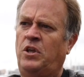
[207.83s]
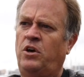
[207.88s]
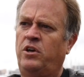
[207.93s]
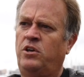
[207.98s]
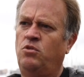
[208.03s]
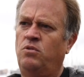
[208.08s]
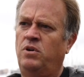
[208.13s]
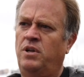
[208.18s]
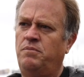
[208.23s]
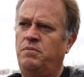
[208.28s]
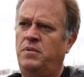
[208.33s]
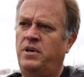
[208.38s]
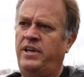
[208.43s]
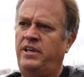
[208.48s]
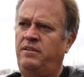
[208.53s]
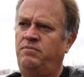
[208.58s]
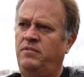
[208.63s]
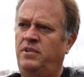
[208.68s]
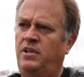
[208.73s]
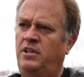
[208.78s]
I call it
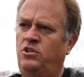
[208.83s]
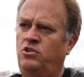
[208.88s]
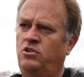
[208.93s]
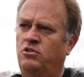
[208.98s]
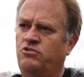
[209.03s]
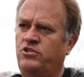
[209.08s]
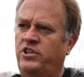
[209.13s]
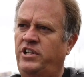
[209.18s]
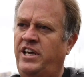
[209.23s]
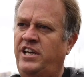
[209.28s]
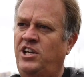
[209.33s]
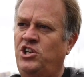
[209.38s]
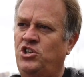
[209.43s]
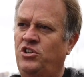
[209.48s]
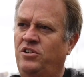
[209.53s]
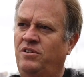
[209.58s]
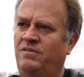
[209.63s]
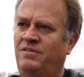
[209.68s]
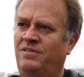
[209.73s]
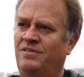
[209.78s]
my
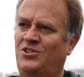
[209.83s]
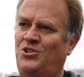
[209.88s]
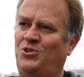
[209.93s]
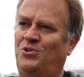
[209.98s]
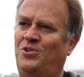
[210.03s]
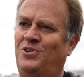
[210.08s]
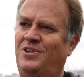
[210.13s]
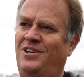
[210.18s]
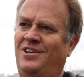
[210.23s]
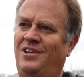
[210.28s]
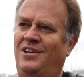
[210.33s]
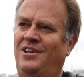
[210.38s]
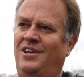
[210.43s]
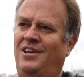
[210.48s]
indoctrination talk.